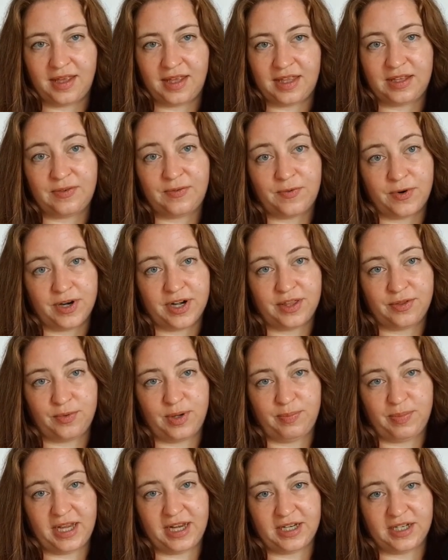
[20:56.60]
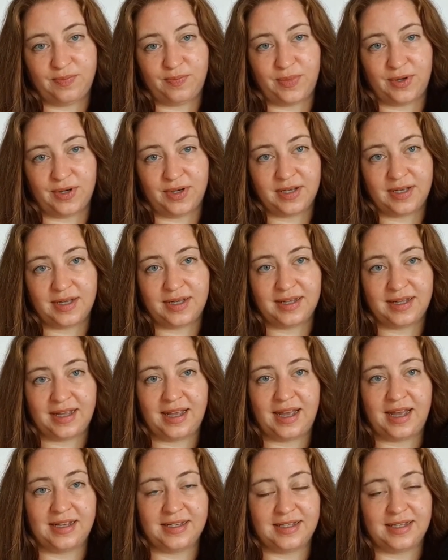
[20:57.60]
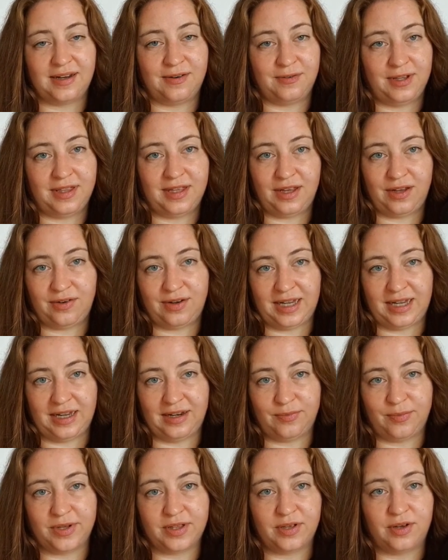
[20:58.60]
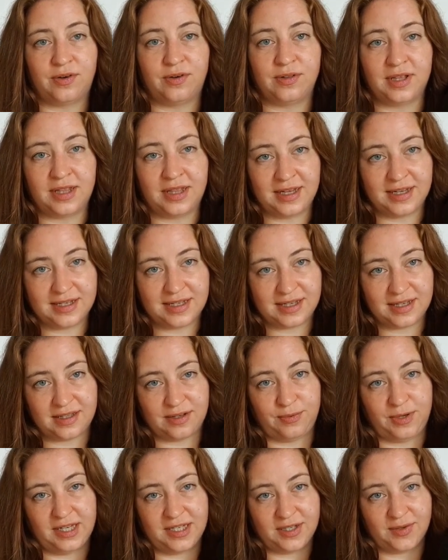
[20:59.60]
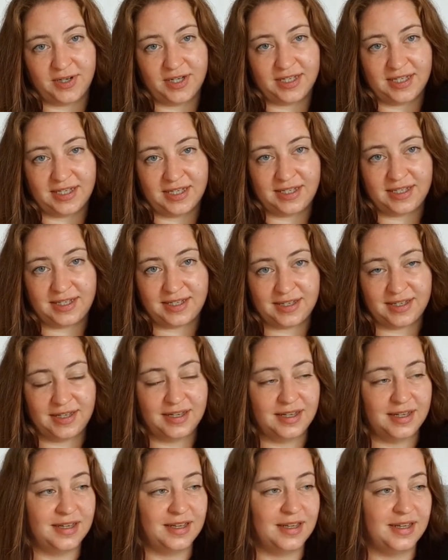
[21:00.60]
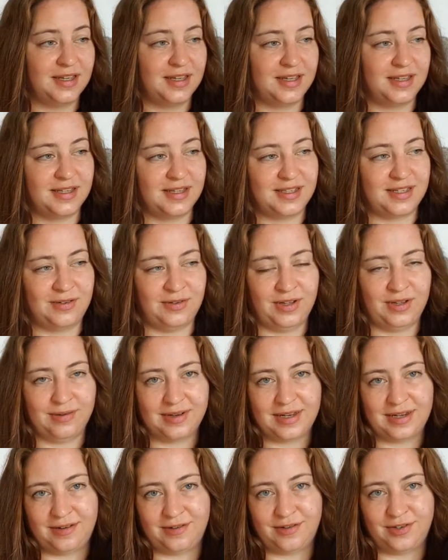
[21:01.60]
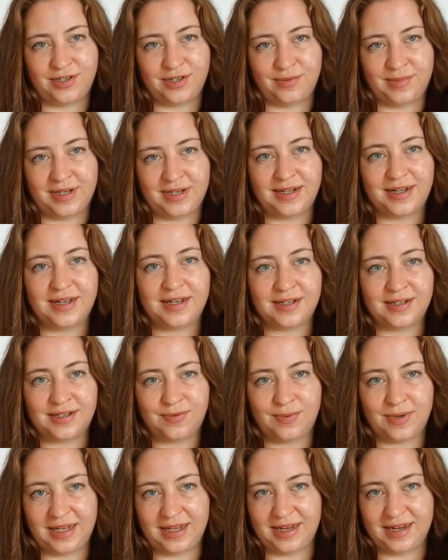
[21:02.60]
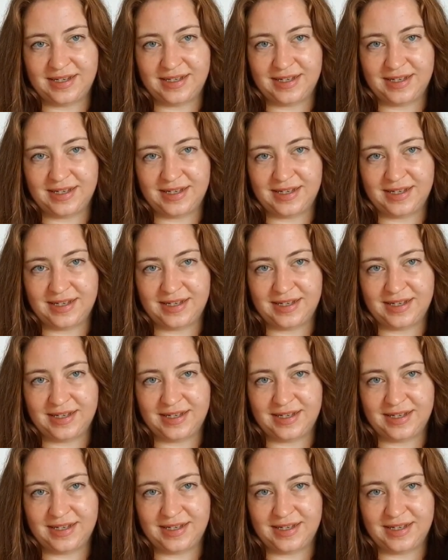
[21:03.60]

The 43 page book has everything you need with all the links to the resources, so you can learn German in 28